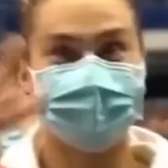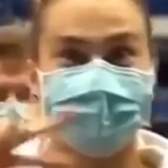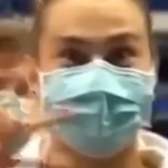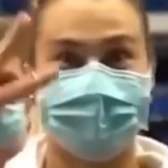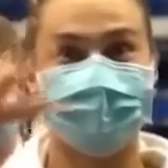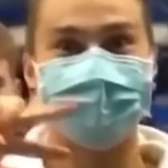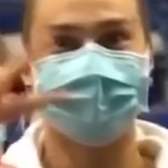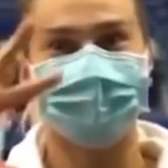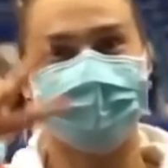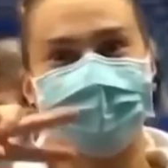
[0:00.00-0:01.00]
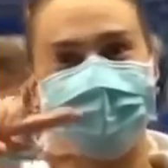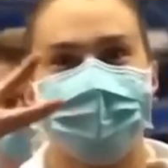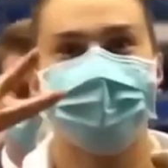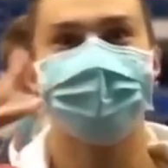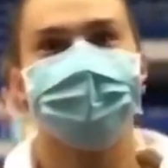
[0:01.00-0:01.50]
Sabalenka's story is
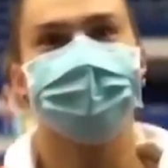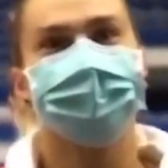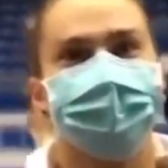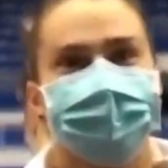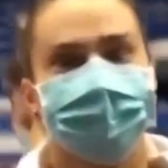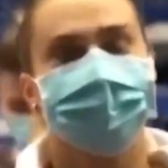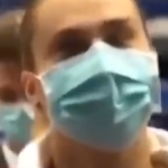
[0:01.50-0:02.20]
far from over,